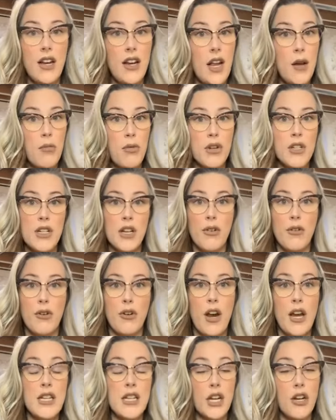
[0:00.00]
and I printed out
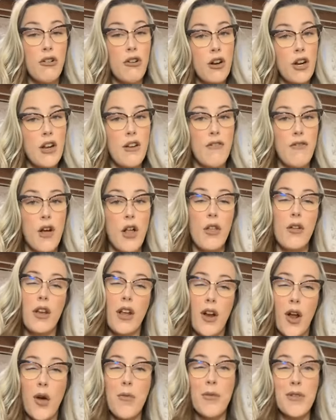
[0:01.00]
her itinerary and followed
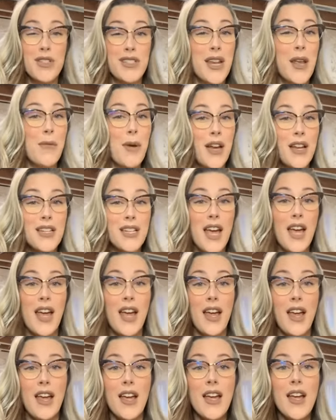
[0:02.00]
it almost day by
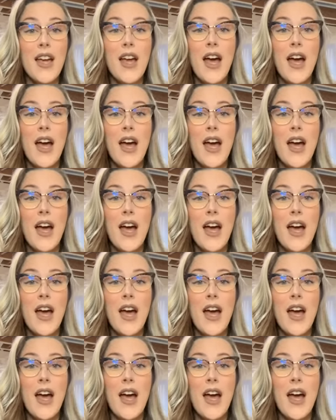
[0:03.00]
day.